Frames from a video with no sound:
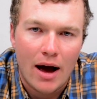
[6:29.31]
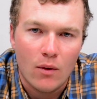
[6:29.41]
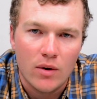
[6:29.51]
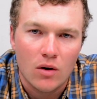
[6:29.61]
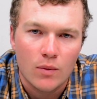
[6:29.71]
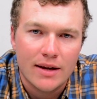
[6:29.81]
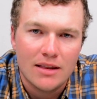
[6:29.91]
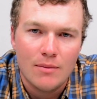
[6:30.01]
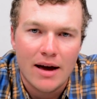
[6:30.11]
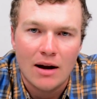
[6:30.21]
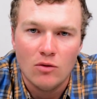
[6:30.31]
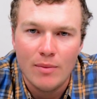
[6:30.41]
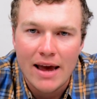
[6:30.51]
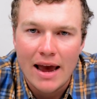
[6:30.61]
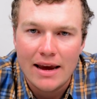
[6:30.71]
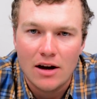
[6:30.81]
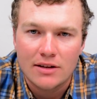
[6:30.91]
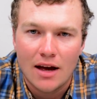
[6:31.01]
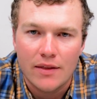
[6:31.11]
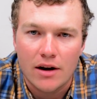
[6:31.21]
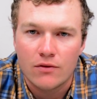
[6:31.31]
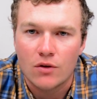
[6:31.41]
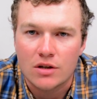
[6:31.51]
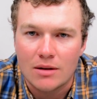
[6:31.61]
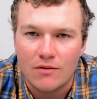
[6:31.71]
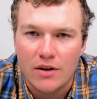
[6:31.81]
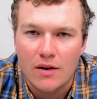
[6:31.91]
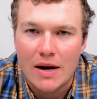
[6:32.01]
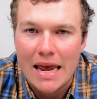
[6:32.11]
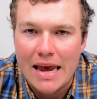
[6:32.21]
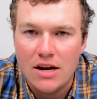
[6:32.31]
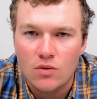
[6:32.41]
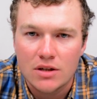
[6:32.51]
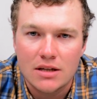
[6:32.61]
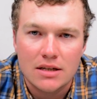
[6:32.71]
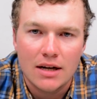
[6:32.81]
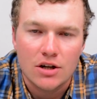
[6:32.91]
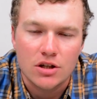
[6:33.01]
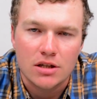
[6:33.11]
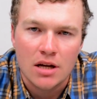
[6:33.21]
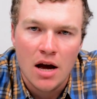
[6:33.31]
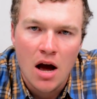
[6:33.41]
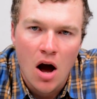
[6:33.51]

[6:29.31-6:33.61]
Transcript: I will read them and I will be hanging out down there for some very interesting discussions